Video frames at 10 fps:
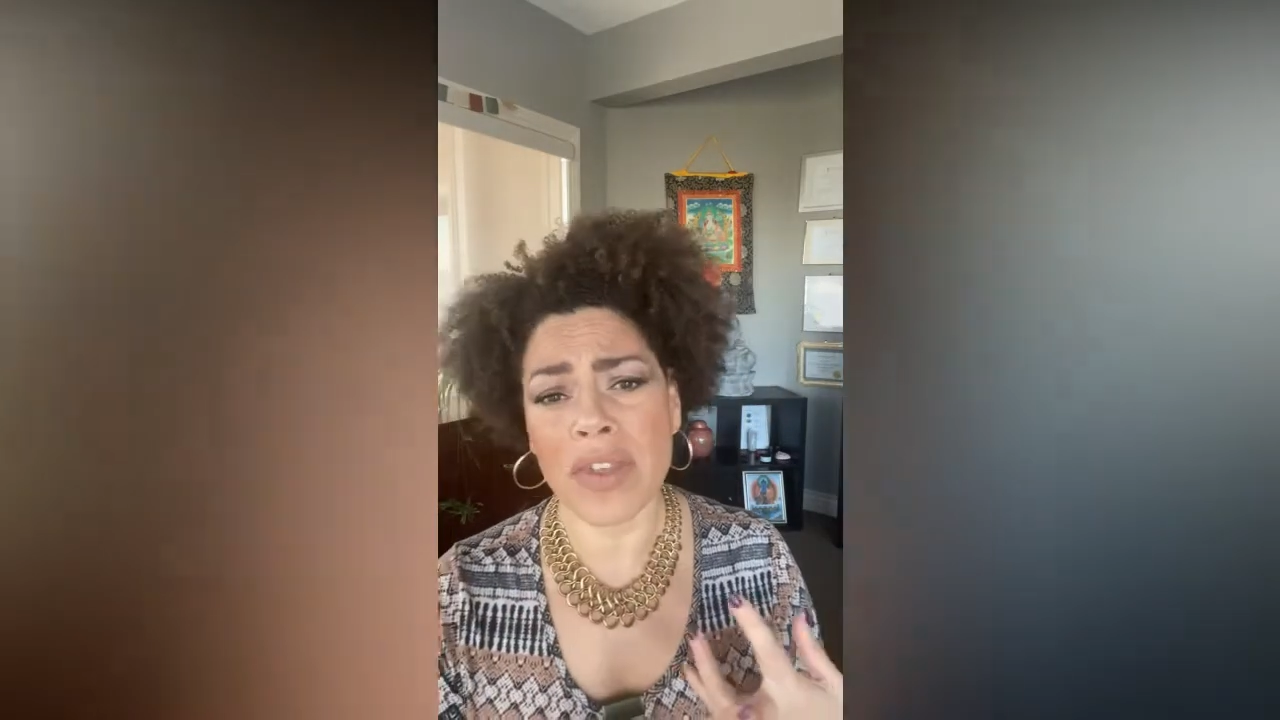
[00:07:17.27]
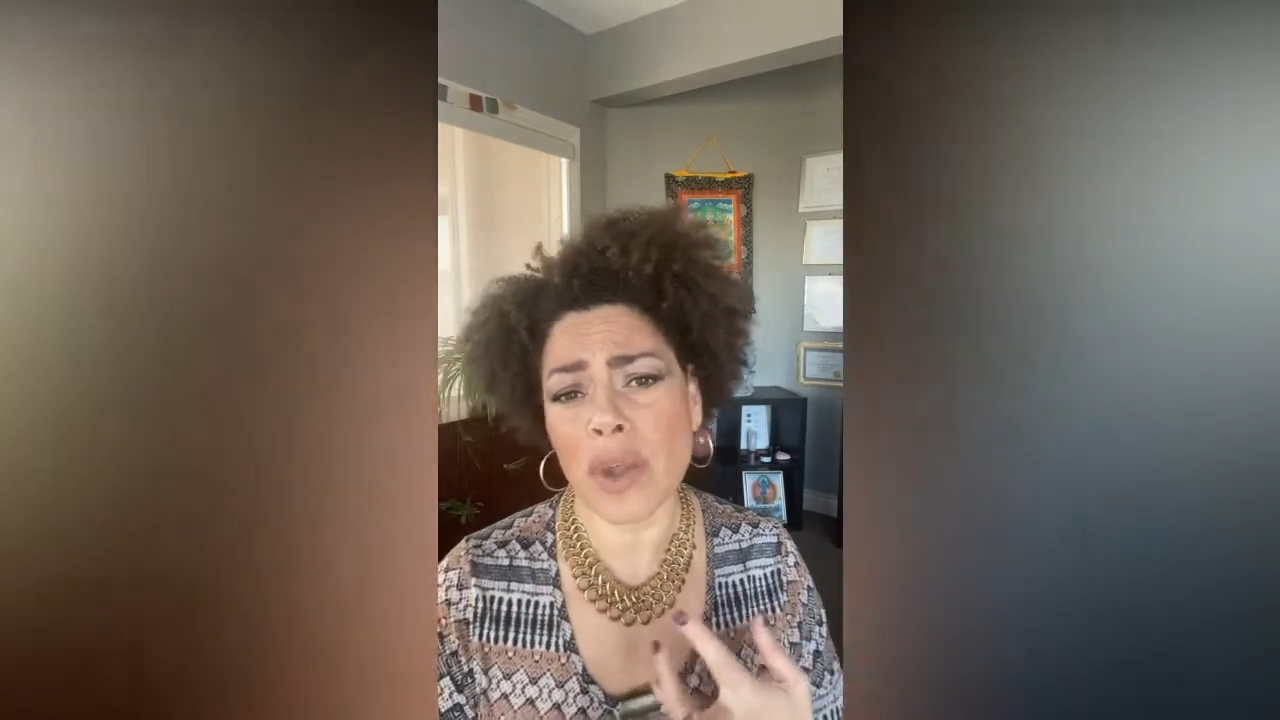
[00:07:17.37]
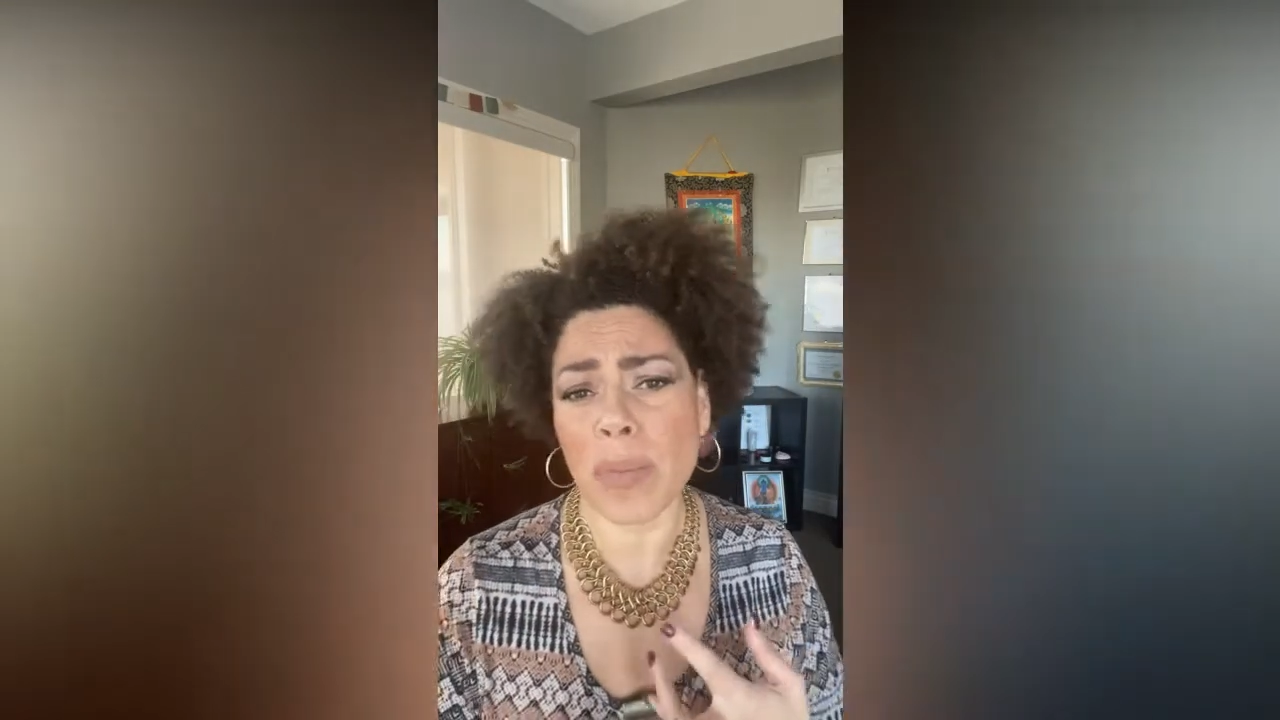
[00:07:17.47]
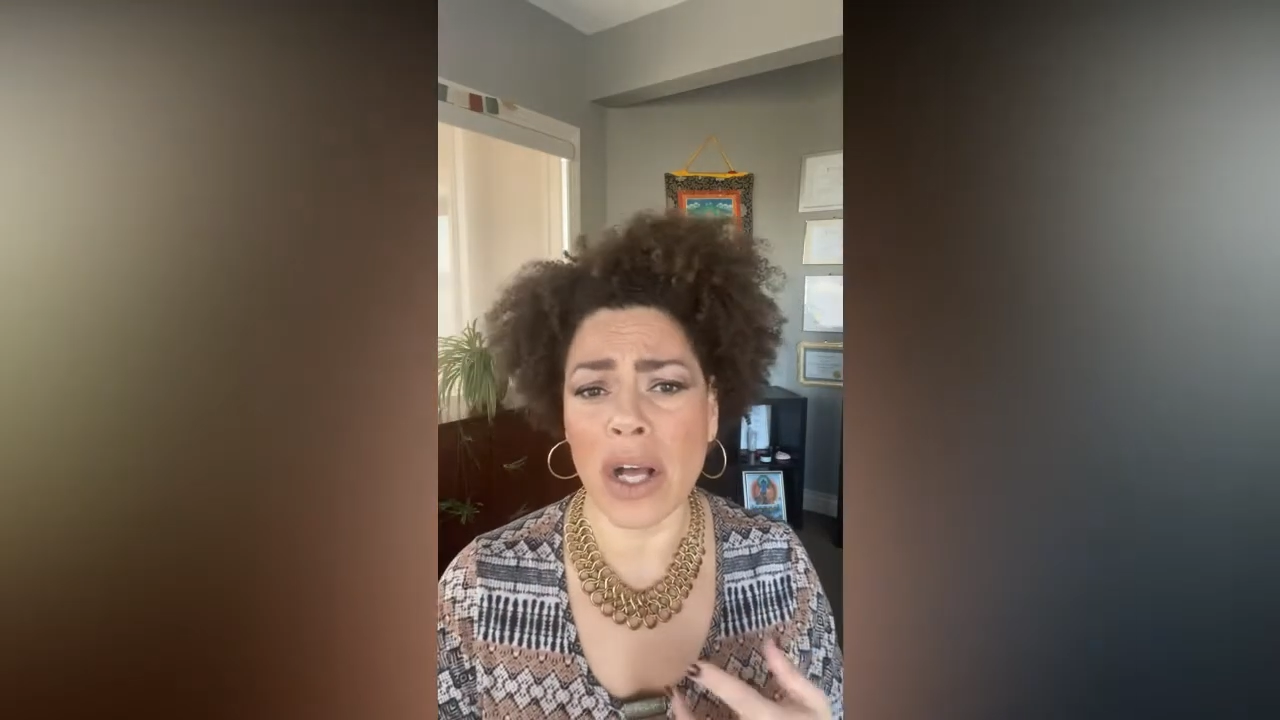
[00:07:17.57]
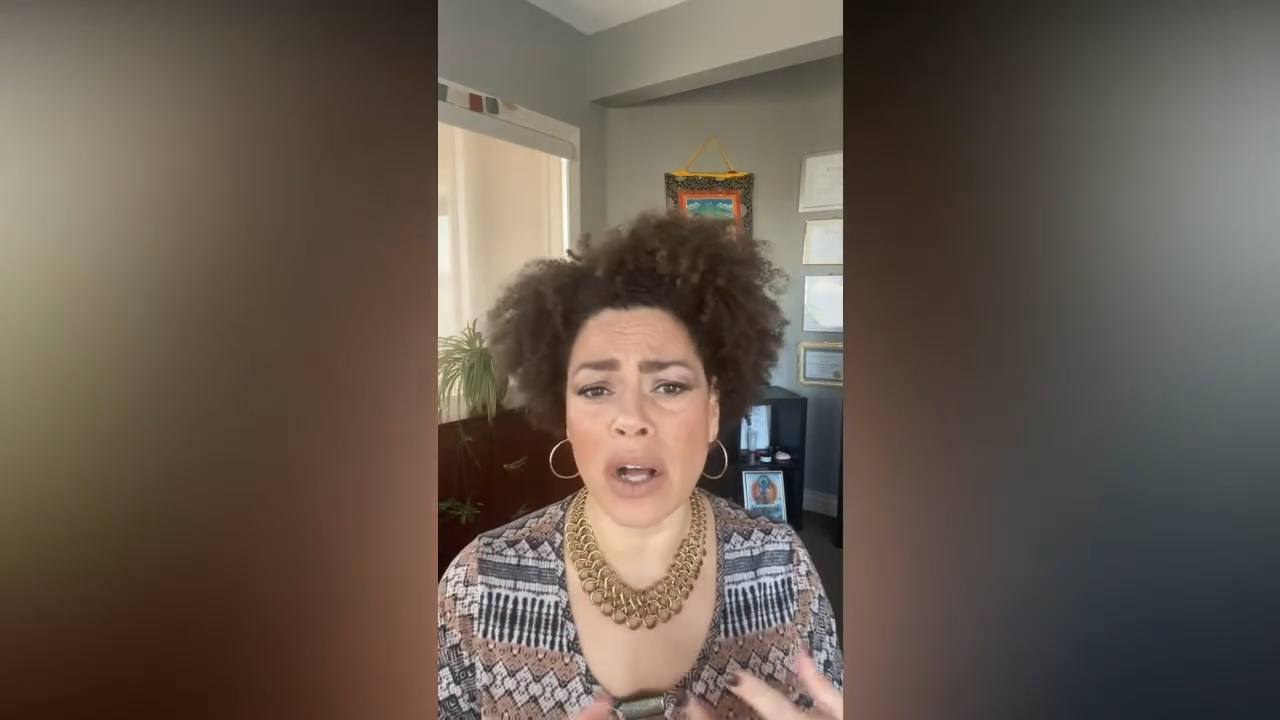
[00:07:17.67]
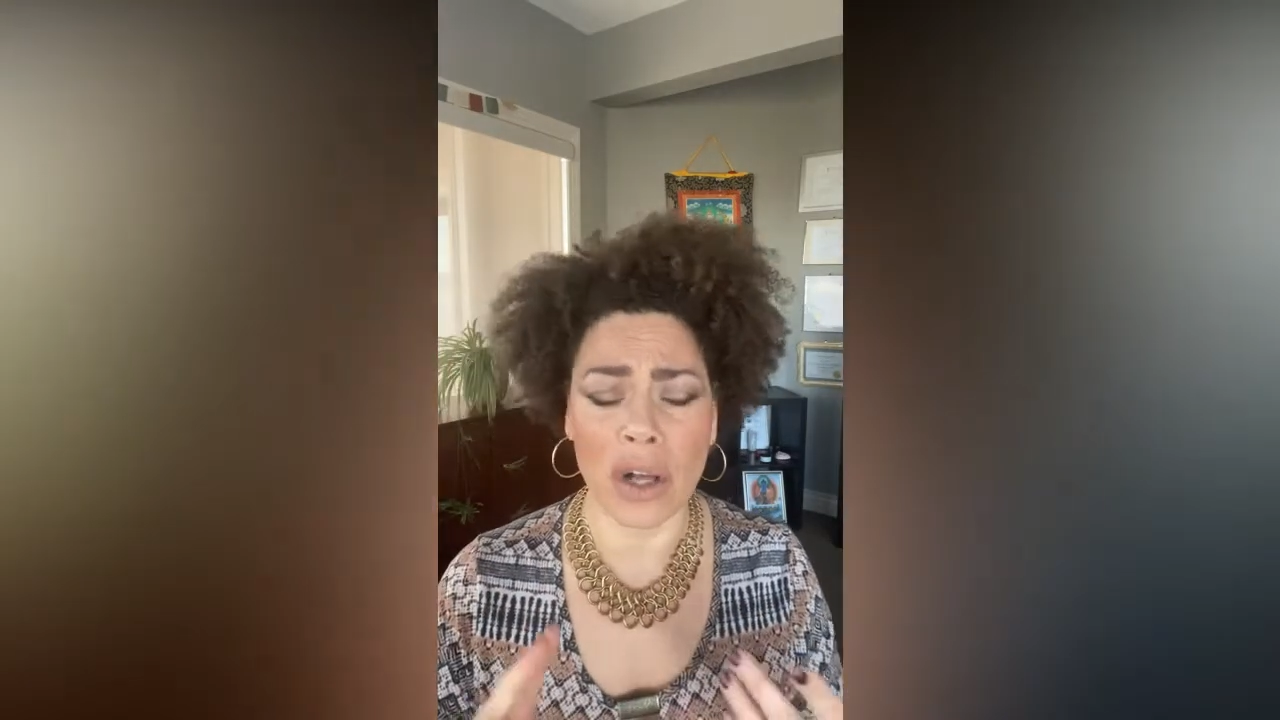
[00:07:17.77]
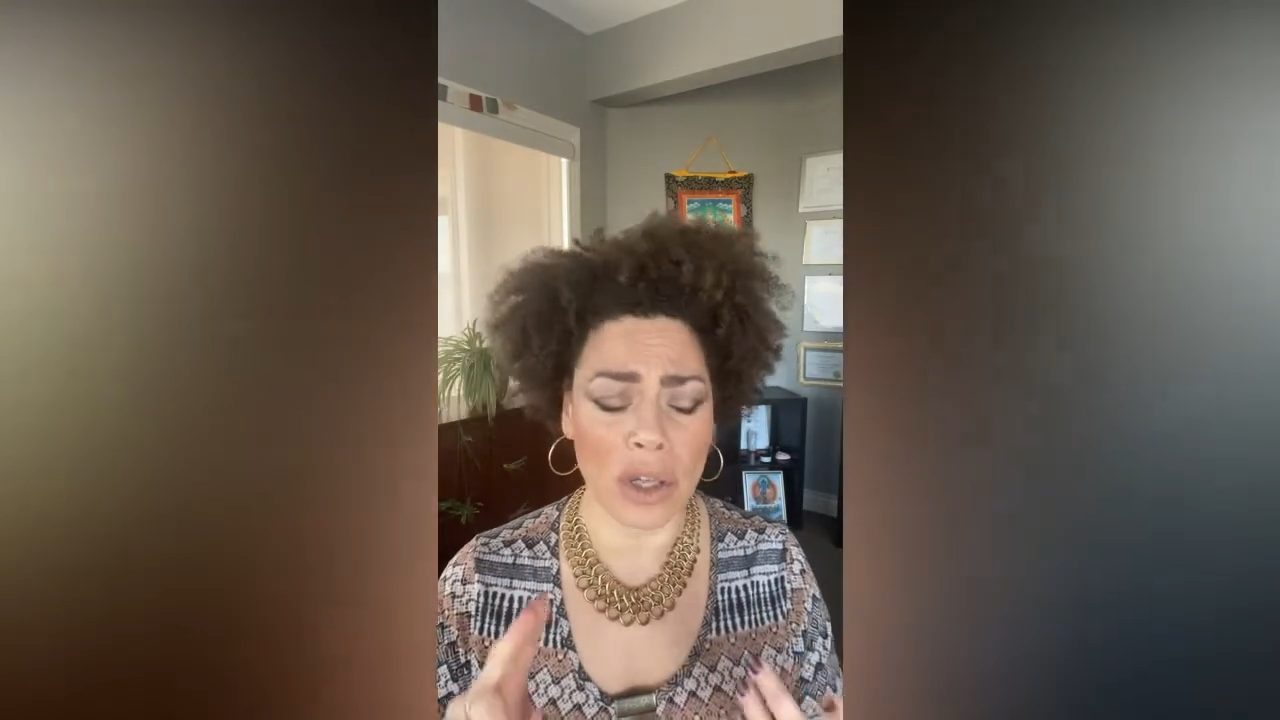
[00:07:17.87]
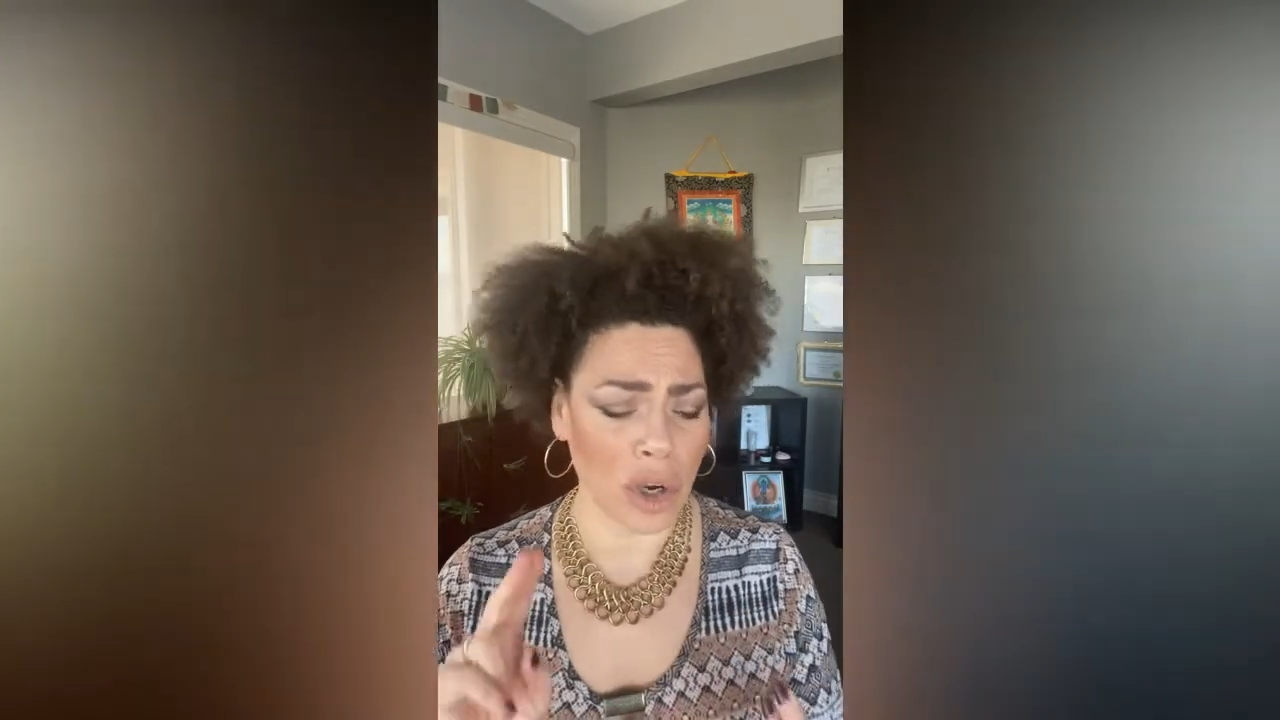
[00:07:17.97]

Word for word: this bill,